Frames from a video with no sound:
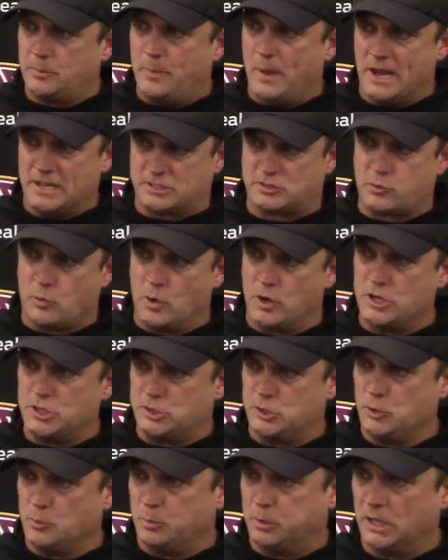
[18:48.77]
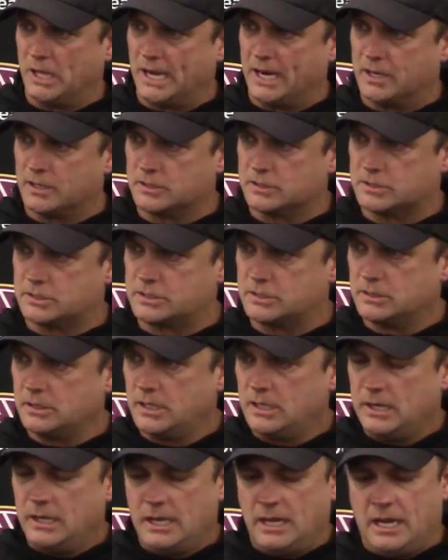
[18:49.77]
best 22 players
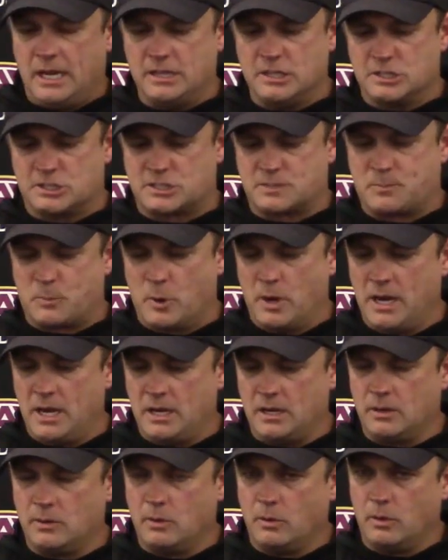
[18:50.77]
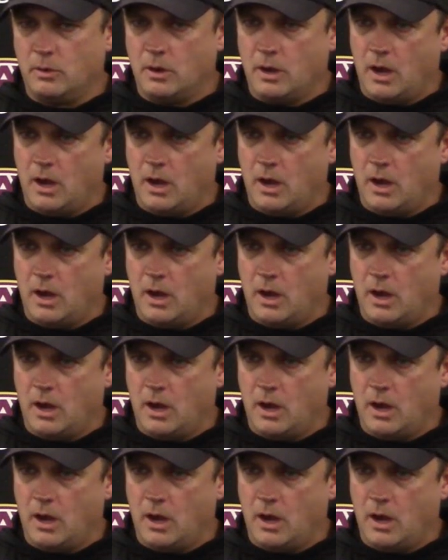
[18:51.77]
in the spring.